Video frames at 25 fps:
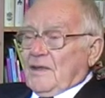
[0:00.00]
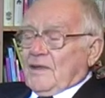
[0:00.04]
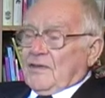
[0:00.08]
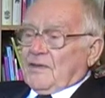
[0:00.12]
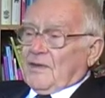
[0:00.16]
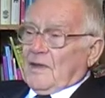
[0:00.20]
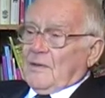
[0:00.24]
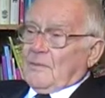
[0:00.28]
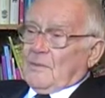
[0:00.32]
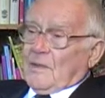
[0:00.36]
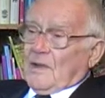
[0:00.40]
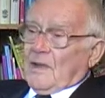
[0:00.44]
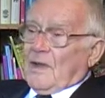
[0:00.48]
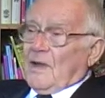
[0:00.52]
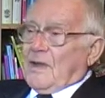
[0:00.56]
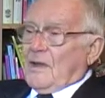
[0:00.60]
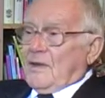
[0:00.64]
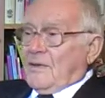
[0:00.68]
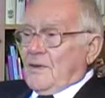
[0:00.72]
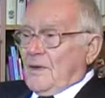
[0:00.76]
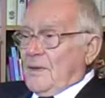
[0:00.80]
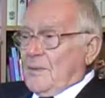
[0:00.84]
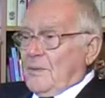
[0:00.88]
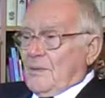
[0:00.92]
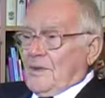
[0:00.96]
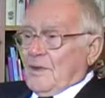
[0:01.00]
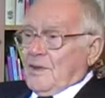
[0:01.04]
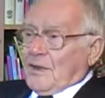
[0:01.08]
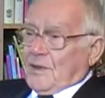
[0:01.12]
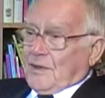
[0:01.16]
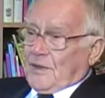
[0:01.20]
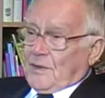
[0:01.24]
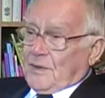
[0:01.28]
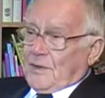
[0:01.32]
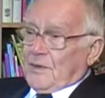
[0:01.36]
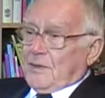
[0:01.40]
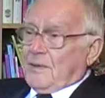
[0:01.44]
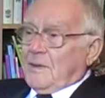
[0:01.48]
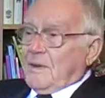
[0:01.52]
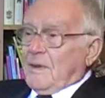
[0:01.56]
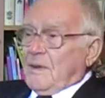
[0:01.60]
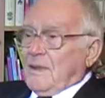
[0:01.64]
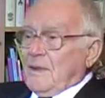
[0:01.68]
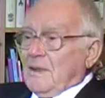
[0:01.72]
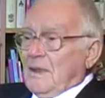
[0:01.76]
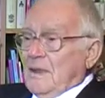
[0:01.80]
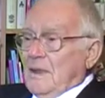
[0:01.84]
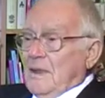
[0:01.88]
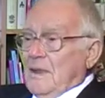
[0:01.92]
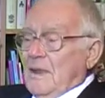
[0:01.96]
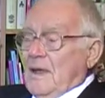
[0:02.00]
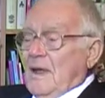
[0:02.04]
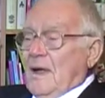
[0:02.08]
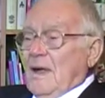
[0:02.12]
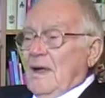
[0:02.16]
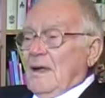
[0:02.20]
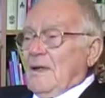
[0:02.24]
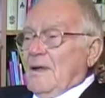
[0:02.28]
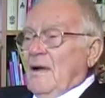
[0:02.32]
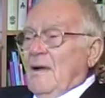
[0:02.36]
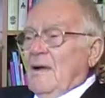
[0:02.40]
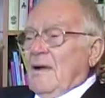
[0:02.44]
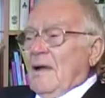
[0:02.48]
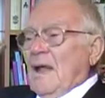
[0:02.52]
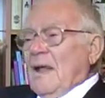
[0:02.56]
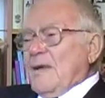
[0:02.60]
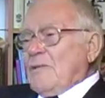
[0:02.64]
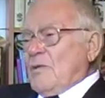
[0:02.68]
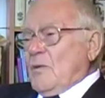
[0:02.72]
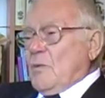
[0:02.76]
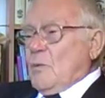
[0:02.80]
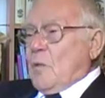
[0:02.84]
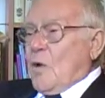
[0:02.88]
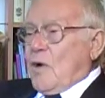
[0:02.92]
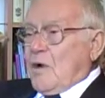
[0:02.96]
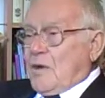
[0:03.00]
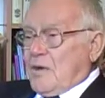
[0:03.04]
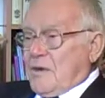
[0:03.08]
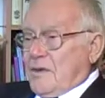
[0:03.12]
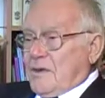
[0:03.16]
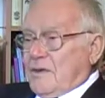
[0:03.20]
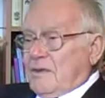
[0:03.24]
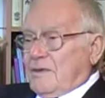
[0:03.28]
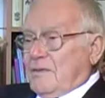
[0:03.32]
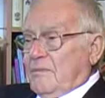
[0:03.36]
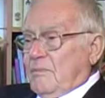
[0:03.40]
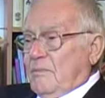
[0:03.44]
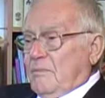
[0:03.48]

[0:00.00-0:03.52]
He said, well, I agree with you, Q, and I'll have a word